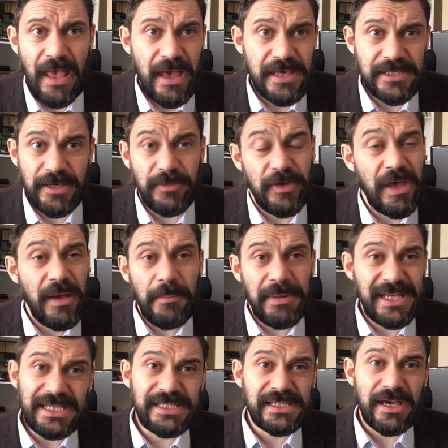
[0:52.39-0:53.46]
So
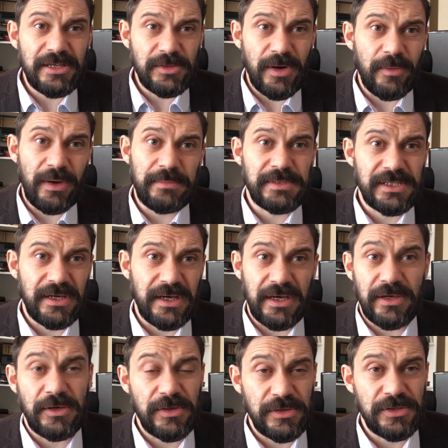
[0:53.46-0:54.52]
please go to our website
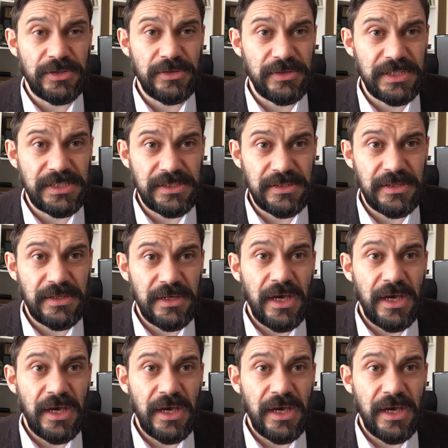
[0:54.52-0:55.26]
at good choice